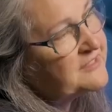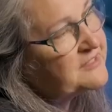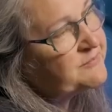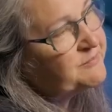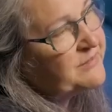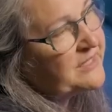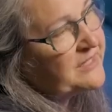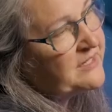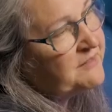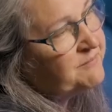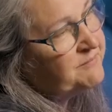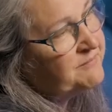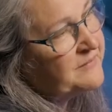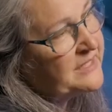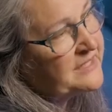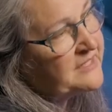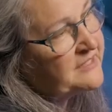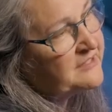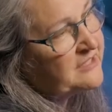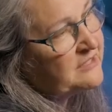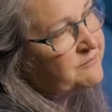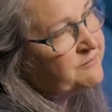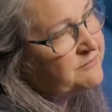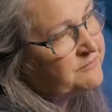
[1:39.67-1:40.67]
that's made up,
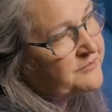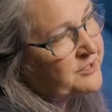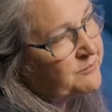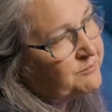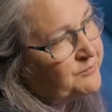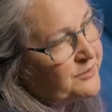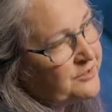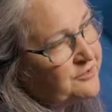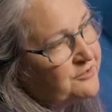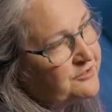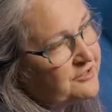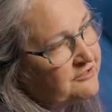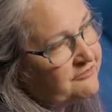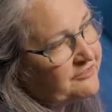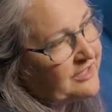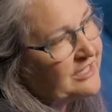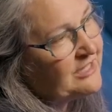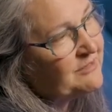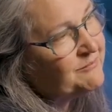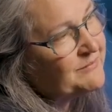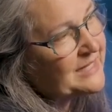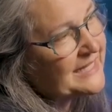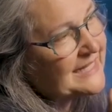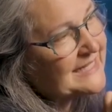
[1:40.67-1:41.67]
making up the bulk of
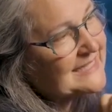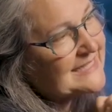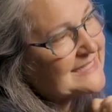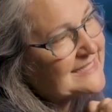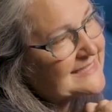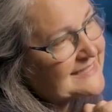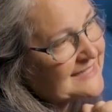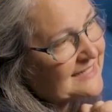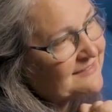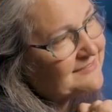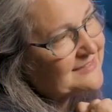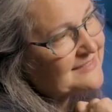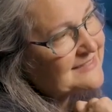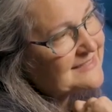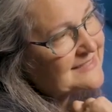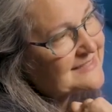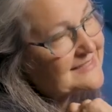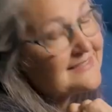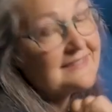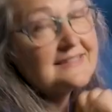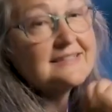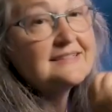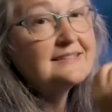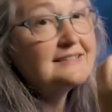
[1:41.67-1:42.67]
M
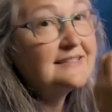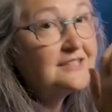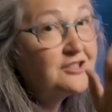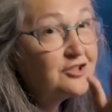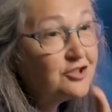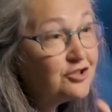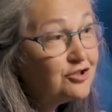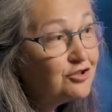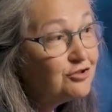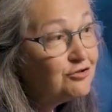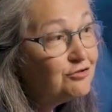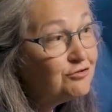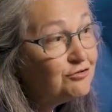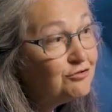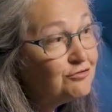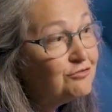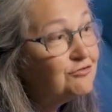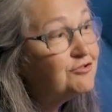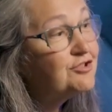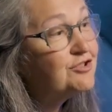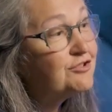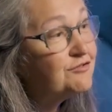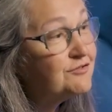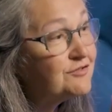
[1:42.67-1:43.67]
eighty-seven's
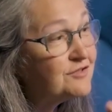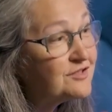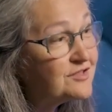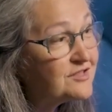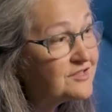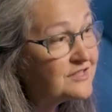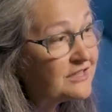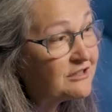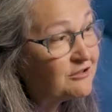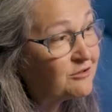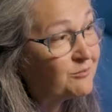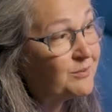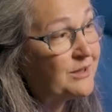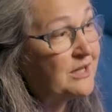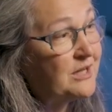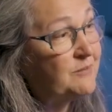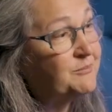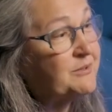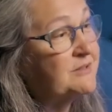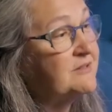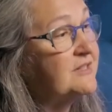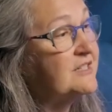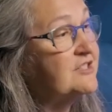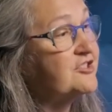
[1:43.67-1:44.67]
huge stellar
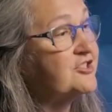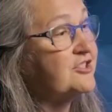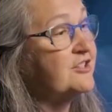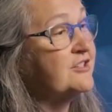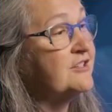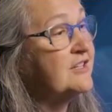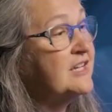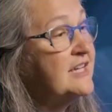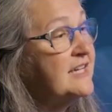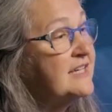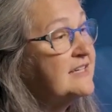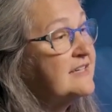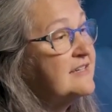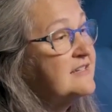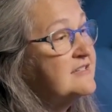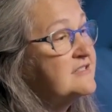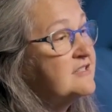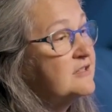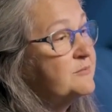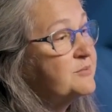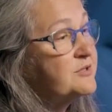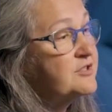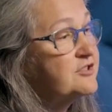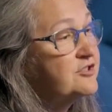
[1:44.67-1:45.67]
population is
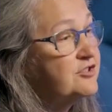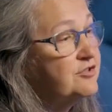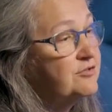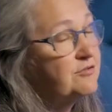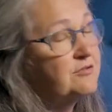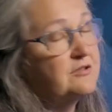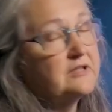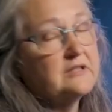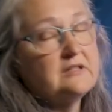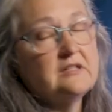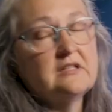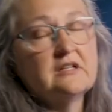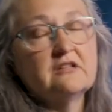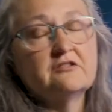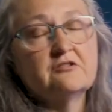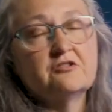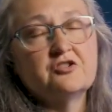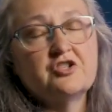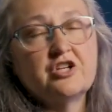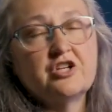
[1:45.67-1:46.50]
obscuring the other